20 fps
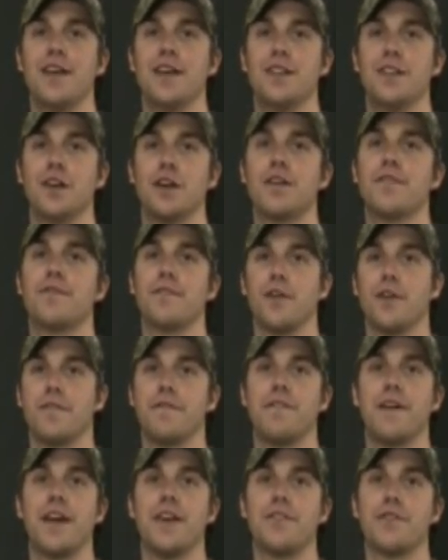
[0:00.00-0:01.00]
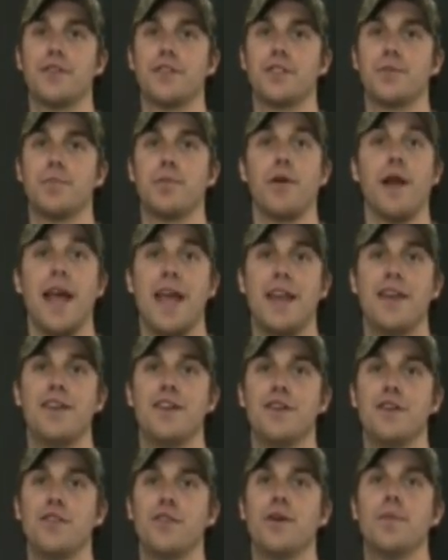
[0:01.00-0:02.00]
Look for Federal's brand
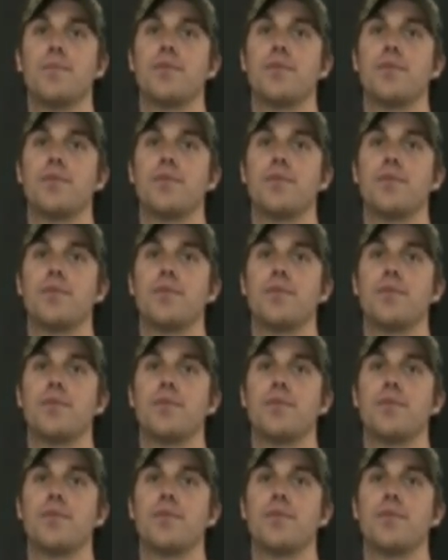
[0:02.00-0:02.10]
new